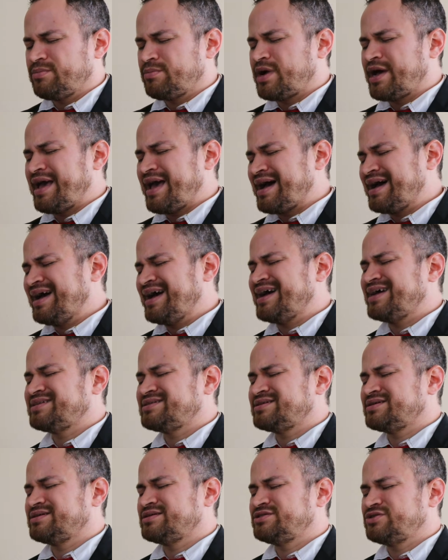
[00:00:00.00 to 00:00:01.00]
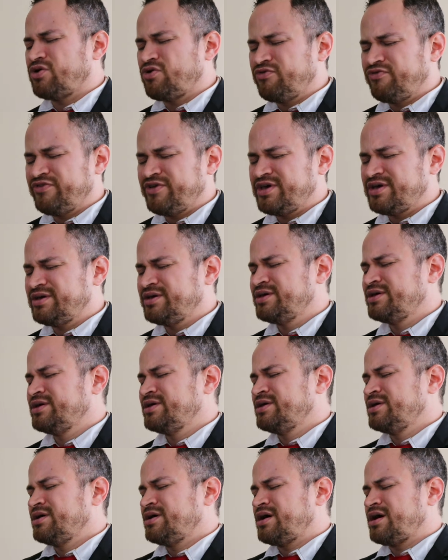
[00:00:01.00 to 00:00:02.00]
My aunt, Sophie,
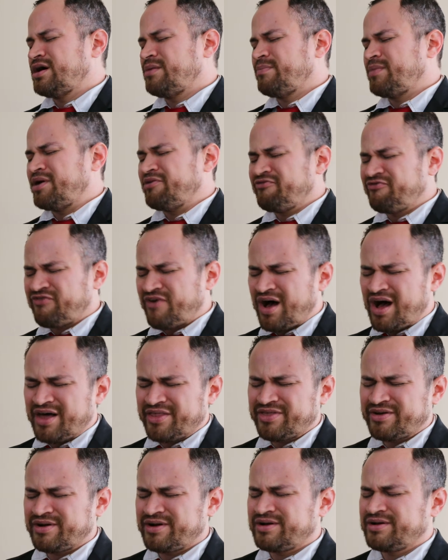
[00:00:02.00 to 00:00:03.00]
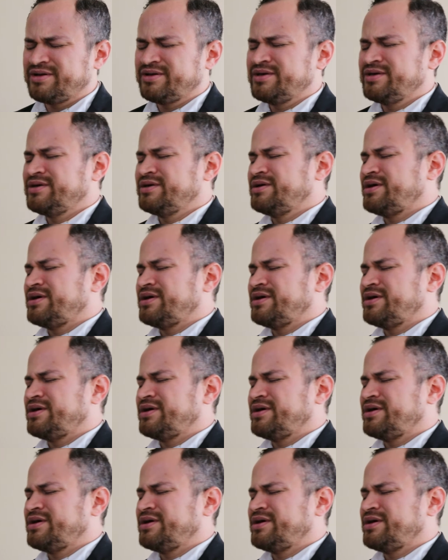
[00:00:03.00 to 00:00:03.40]
my father,